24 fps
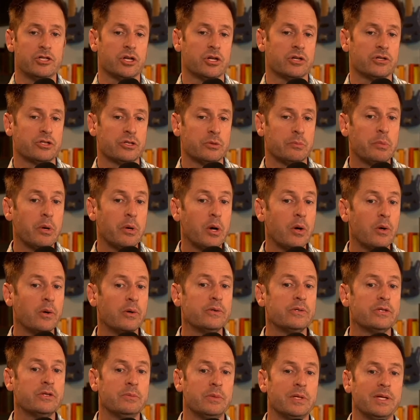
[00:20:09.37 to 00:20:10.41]
are supposed
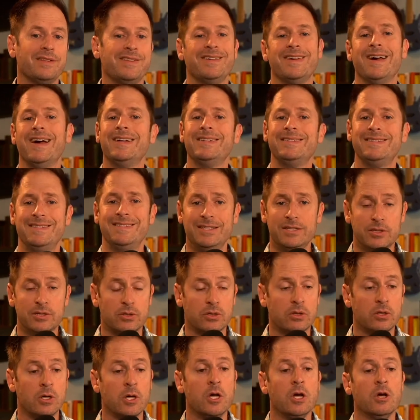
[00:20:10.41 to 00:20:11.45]
to be the
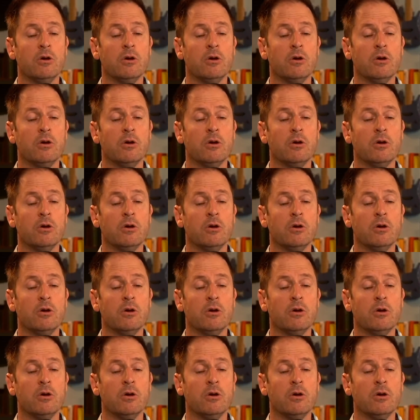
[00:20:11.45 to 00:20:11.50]
ideal